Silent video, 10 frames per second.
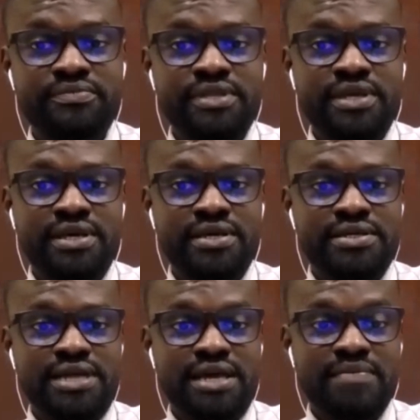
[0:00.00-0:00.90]
And
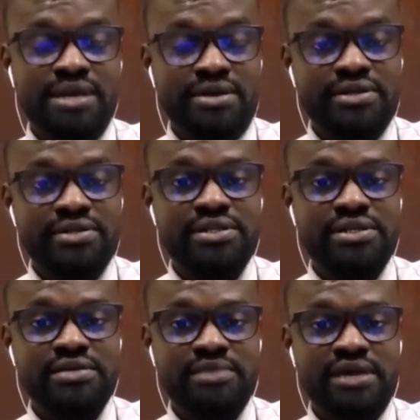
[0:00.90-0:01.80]
I am currently
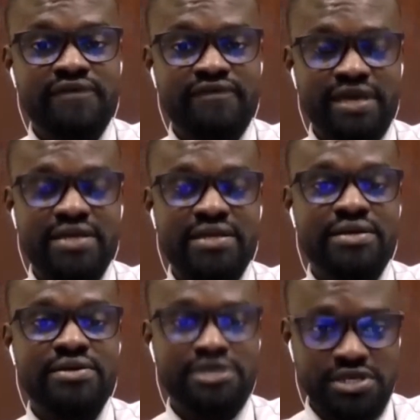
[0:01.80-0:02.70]
in my
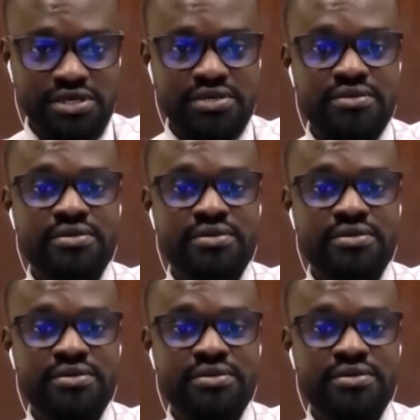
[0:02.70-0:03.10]
final year.